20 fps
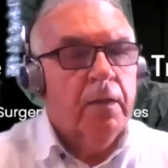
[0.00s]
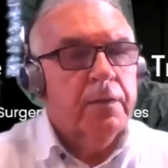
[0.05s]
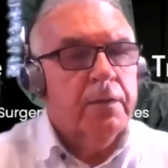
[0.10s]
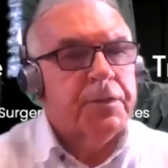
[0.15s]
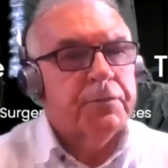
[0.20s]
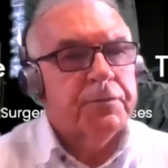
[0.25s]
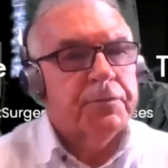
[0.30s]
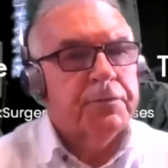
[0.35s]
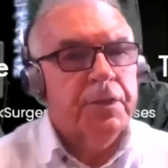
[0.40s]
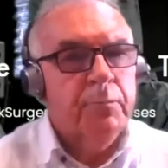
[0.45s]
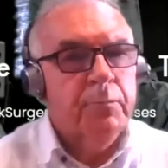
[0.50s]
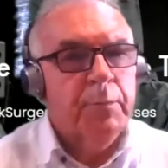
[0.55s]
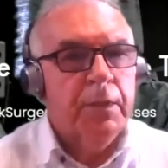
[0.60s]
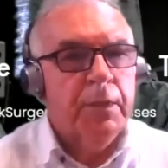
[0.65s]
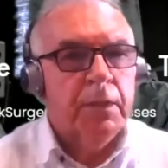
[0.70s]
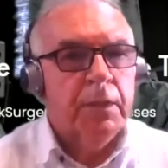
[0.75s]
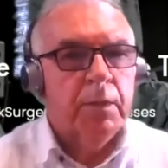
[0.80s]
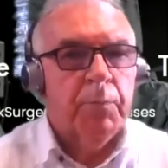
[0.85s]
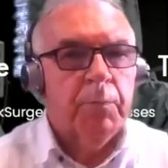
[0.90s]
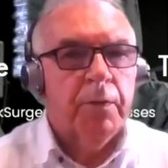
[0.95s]
So tell me a
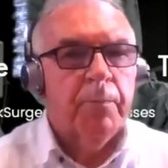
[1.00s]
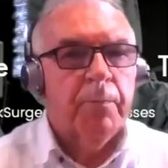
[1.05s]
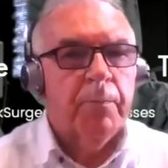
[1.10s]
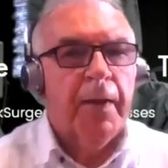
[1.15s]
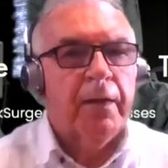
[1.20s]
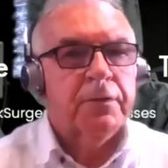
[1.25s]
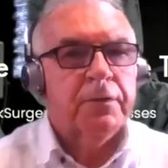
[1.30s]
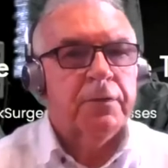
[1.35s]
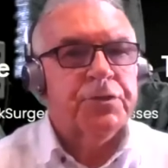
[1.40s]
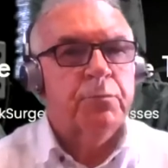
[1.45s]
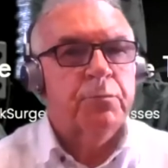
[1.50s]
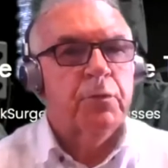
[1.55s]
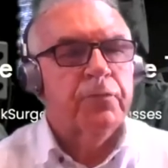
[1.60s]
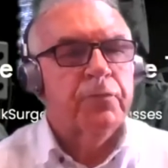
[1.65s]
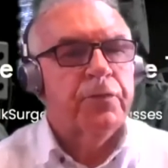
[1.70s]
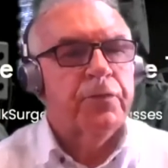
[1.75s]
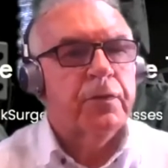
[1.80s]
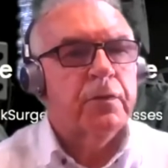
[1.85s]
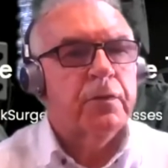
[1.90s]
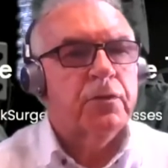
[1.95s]
little bit about some of
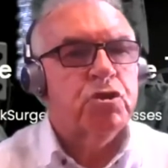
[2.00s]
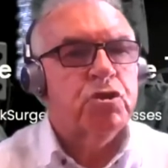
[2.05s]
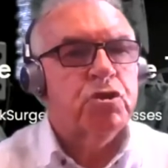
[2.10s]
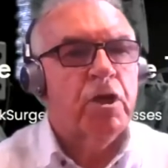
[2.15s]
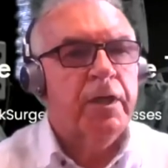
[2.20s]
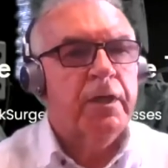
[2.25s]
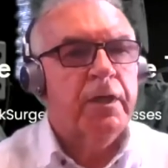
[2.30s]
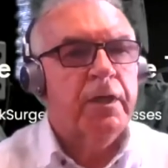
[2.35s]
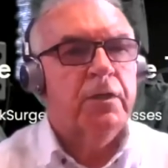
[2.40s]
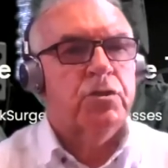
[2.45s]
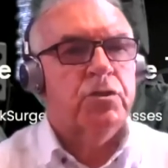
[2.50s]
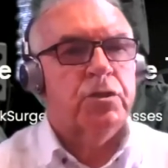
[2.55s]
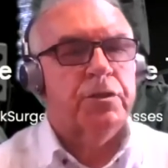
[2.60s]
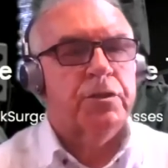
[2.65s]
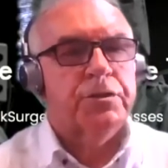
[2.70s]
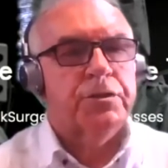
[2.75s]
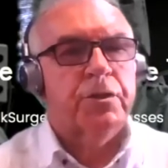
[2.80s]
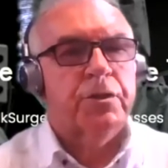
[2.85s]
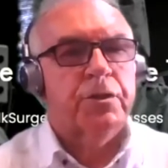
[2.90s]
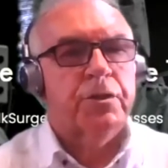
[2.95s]
the
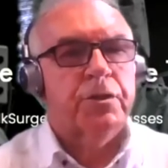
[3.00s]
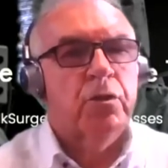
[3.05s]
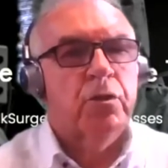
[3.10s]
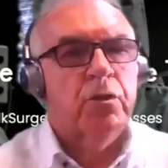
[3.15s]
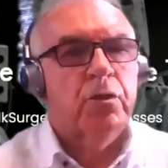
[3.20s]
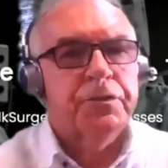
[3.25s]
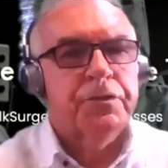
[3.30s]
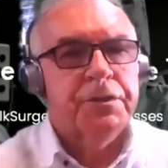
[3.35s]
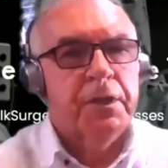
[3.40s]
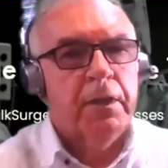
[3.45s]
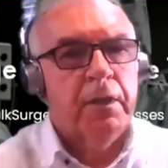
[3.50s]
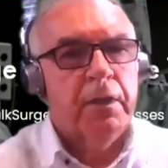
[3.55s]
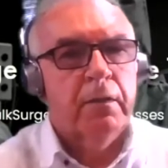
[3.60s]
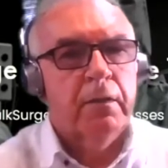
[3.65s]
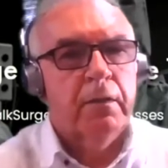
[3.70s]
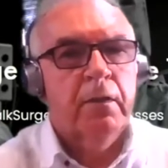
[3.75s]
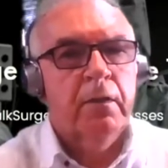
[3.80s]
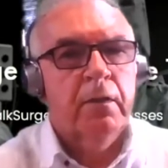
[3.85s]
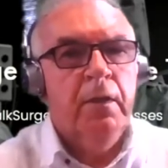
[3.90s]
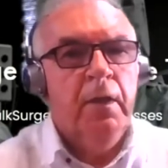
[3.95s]
changes that you've
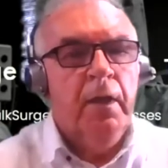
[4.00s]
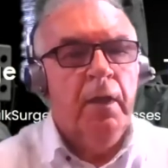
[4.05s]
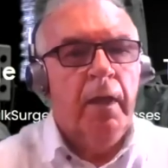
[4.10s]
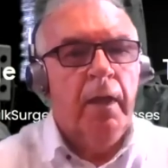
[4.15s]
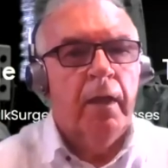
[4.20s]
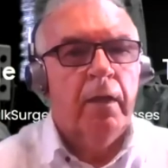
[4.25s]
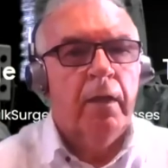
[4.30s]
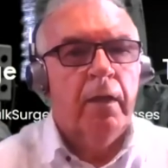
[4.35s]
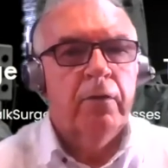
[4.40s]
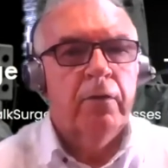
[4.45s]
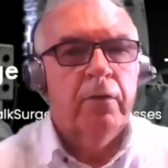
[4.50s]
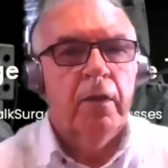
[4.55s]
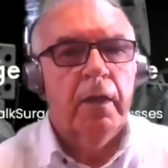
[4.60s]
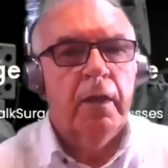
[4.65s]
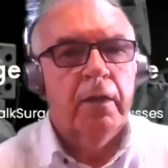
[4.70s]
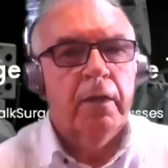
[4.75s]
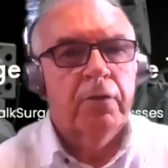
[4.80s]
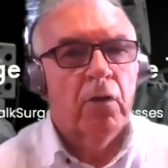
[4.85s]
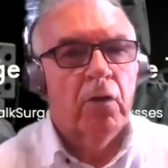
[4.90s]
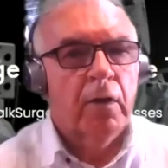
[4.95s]
seen in
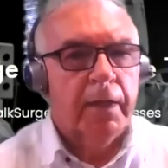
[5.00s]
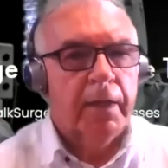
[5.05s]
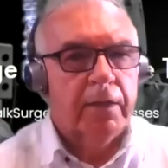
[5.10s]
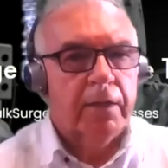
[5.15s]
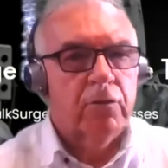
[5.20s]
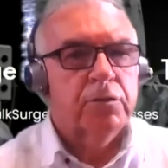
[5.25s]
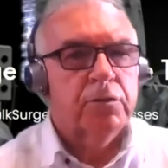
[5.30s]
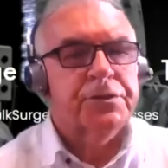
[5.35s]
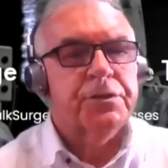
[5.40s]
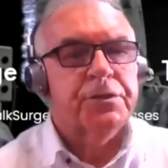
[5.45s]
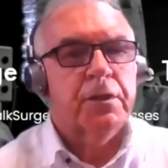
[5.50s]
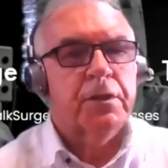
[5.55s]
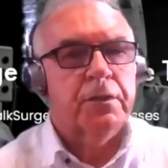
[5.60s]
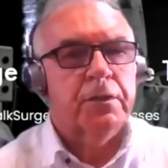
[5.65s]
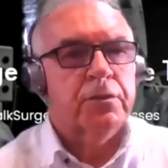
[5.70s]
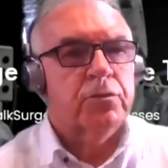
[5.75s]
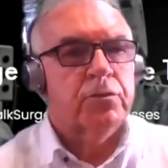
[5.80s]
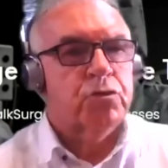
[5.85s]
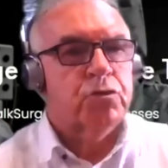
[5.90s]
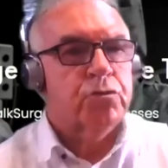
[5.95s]
the diagnostics
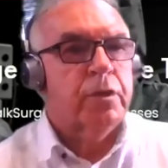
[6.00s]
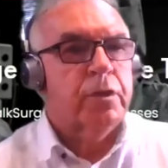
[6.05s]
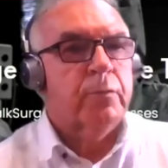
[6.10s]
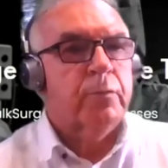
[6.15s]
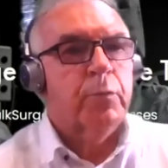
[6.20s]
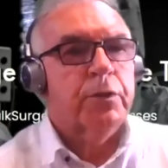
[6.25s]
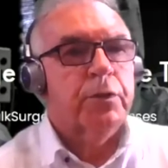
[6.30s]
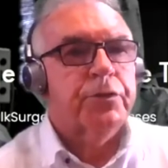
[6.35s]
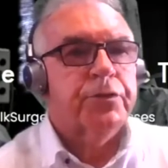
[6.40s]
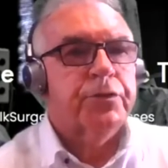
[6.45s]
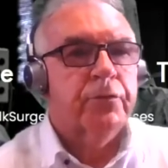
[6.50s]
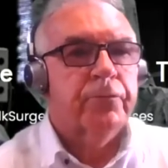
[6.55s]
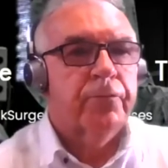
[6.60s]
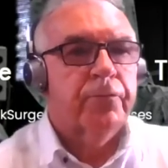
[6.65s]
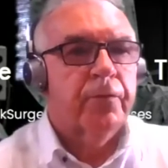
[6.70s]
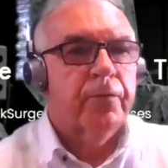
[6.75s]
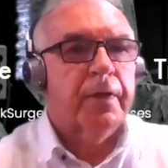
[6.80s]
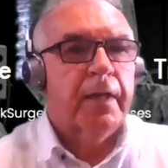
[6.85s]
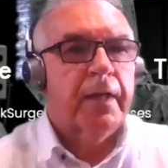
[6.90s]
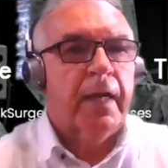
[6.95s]
and treatment of
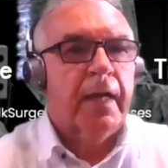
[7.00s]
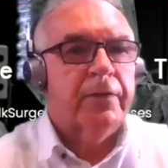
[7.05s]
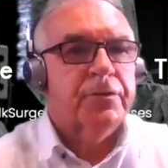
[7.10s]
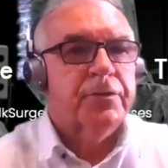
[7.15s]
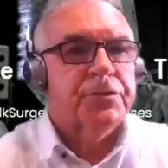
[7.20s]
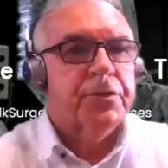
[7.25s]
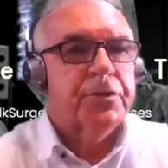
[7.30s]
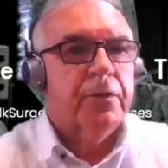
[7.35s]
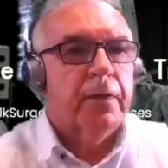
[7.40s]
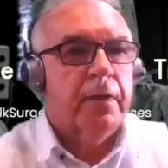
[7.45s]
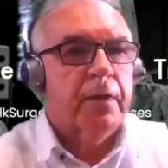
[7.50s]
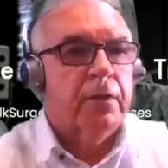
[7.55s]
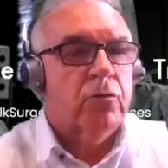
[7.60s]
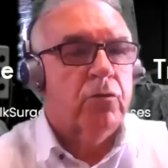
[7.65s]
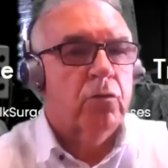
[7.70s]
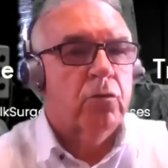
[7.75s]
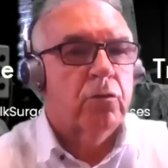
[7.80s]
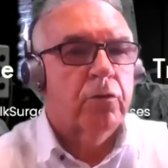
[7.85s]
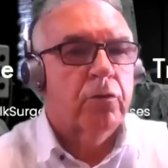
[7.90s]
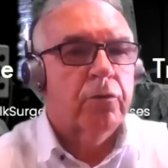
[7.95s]
cancer in
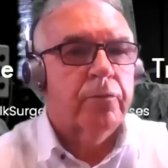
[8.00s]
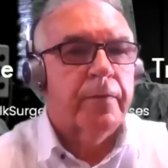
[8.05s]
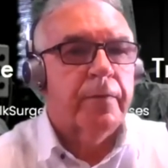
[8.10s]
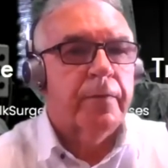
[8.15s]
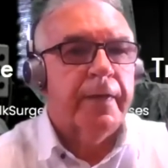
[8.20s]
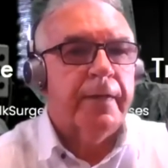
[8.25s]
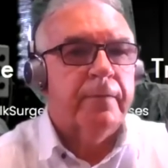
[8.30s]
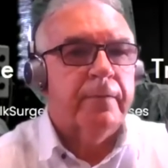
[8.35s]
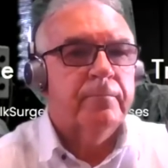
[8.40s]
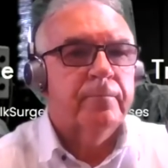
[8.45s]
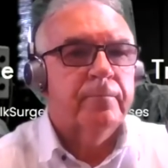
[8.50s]
your career.